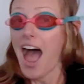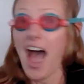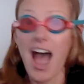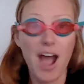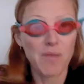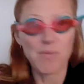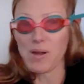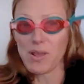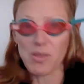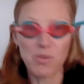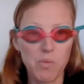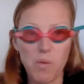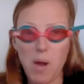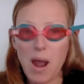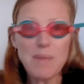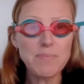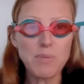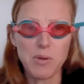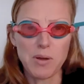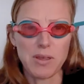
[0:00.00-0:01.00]
With
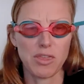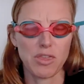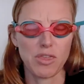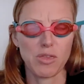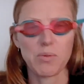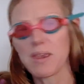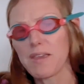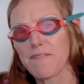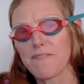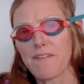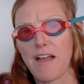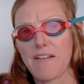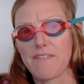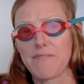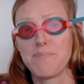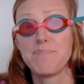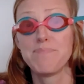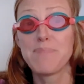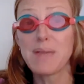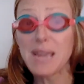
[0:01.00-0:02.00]

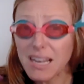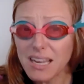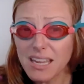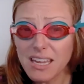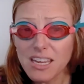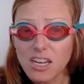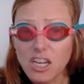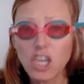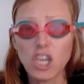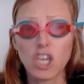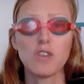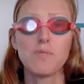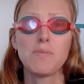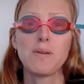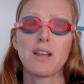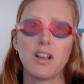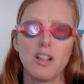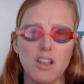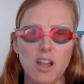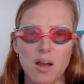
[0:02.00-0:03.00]
1.35 billion
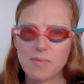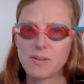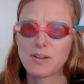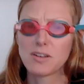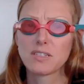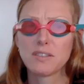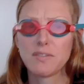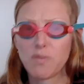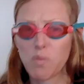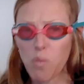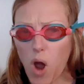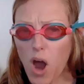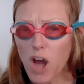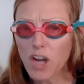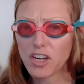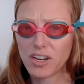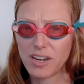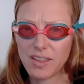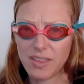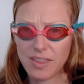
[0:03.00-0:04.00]
cubic kilometers of
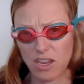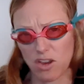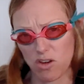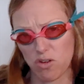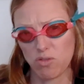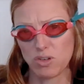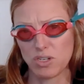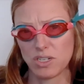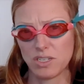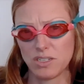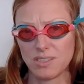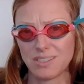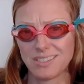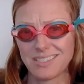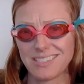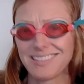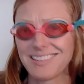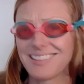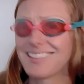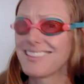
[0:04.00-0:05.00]
water in the
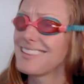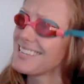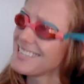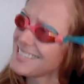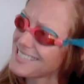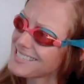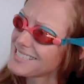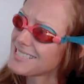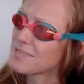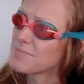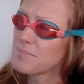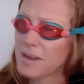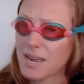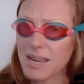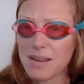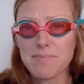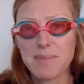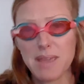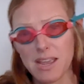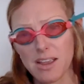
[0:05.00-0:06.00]
oceans, this
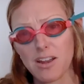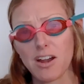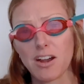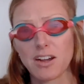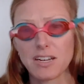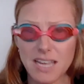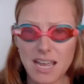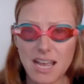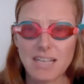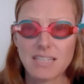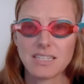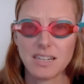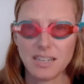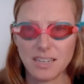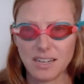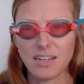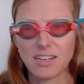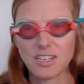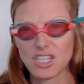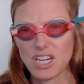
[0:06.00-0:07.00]
might make our task a
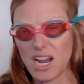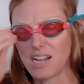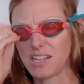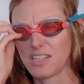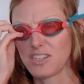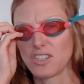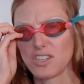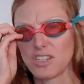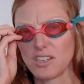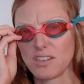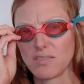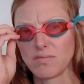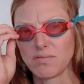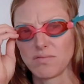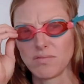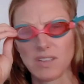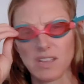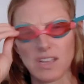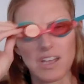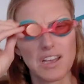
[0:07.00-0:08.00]
little
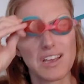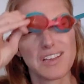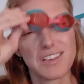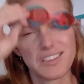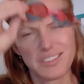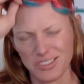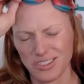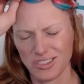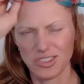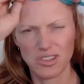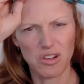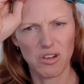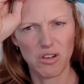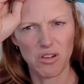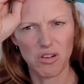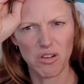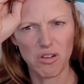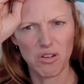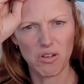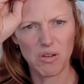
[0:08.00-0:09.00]
challenging.
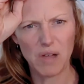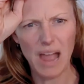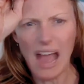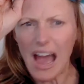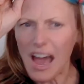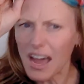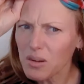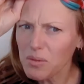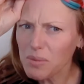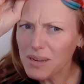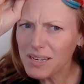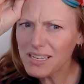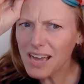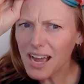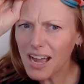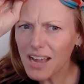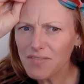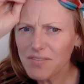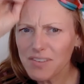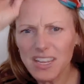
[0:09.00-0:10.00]
So how do we
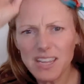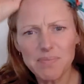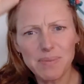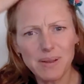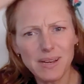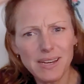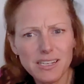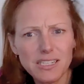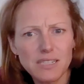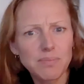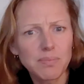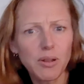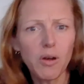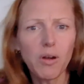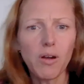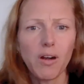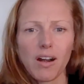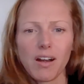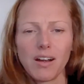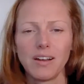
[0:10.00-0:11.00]
dive deep and
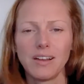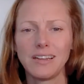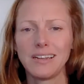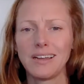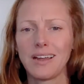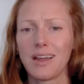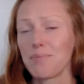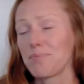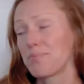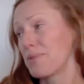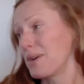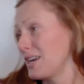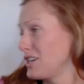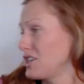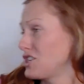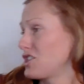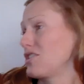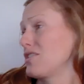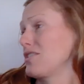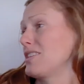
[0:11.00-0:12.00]
explore? I'm pretty
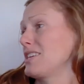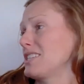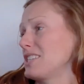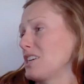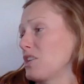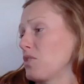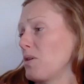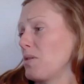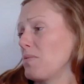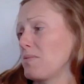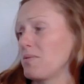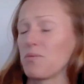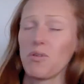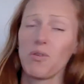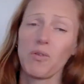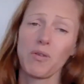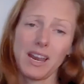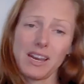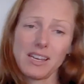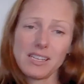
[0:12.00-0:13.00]
sure this equipment
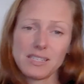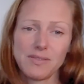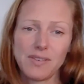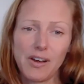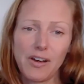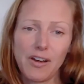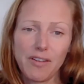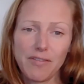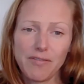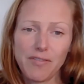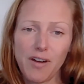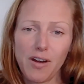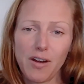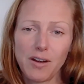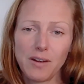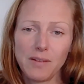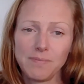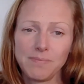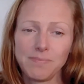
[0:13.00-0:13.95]
won't get us very far.